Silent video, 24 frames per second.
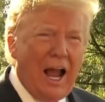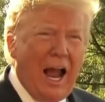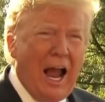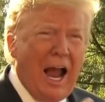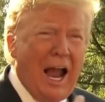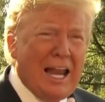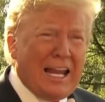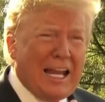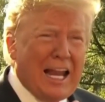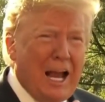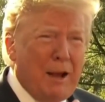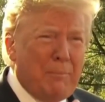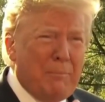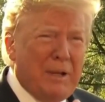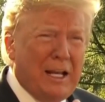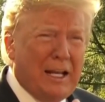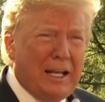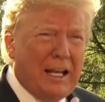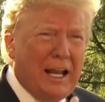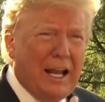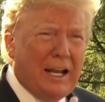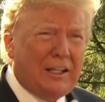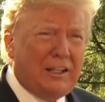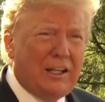I got me
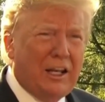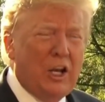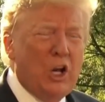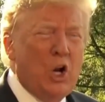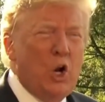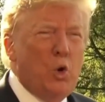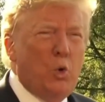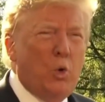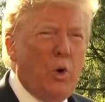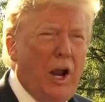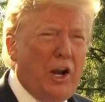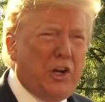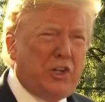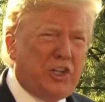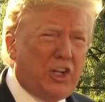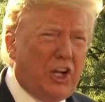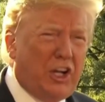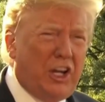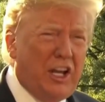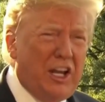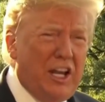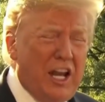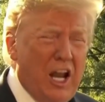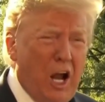elected. Russia
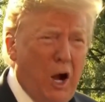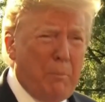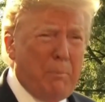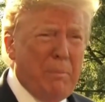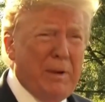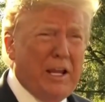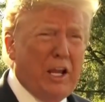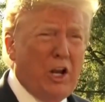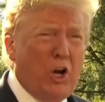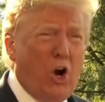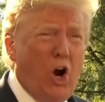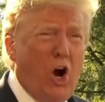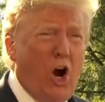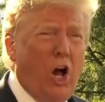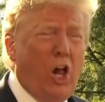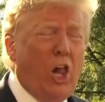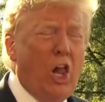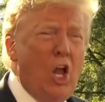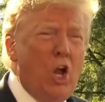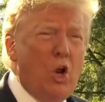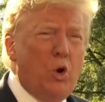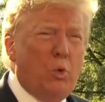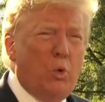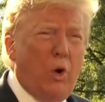didn't help me at all.
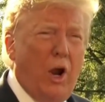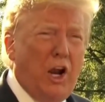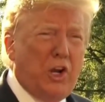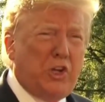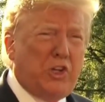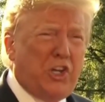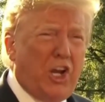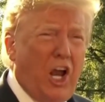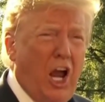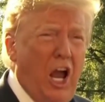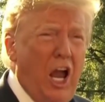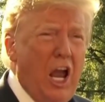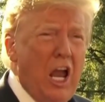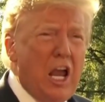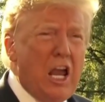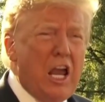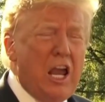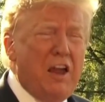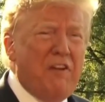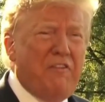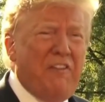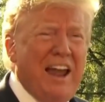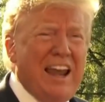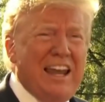Russia,
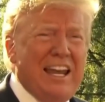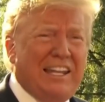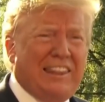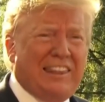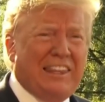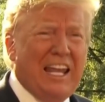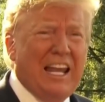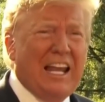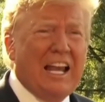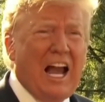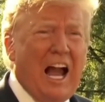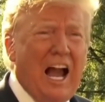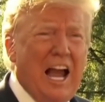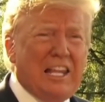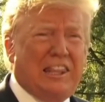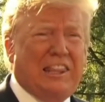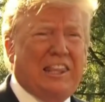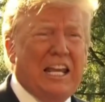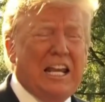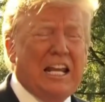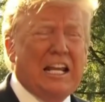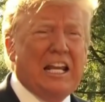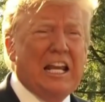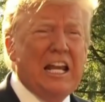if anything, I
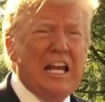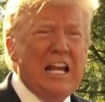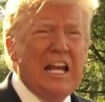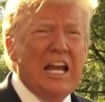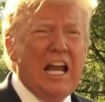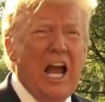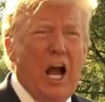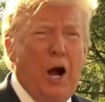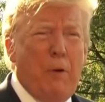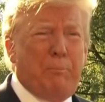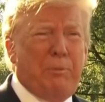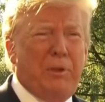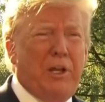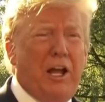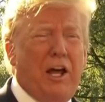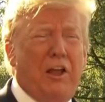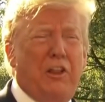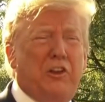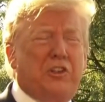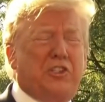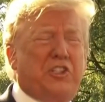think helped the other